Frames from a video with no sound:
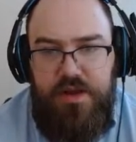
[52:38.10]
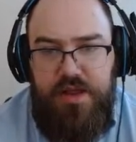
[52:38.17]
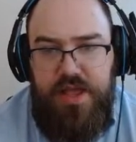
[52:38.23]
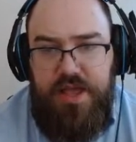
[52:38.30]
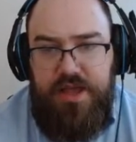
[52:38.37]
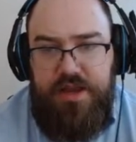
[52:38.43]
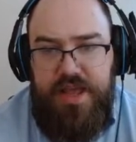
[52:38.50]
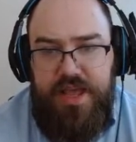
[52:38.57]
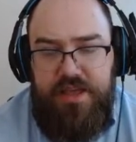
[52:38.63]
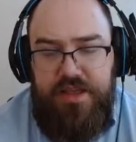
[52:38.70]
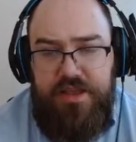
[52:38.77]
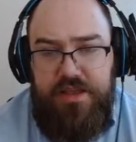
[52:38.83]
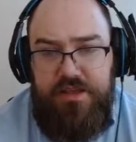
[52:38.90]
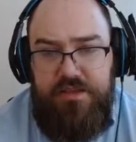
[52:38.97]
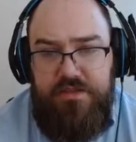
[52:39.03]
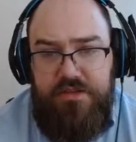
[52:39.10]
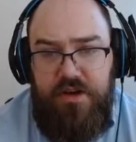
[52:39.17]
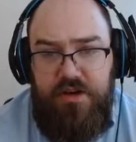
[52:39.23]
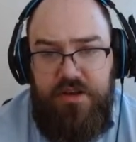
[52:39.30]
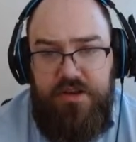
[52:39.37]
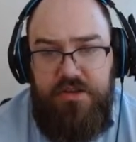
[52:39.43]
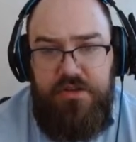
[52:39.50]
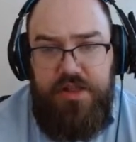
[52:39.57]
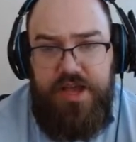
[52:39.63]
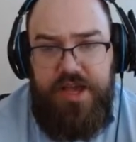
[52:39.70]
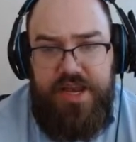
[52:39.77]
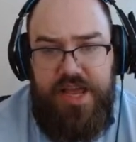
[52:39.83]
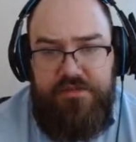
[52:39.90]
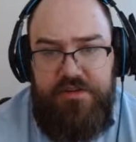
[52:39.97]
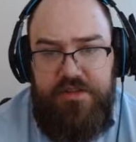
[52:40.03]
and start a new
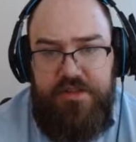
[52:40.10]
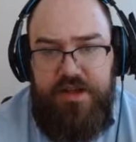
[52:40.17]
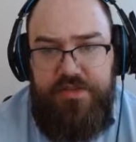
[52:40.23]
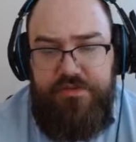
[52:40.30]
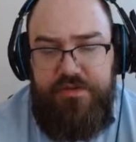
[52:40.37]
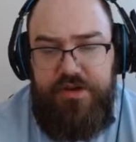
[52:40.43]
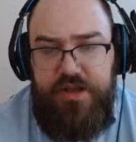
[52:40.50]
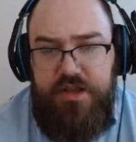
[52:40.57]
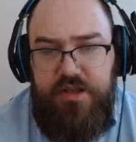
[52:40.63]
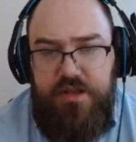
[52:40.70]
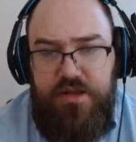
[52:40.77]
line after line 3.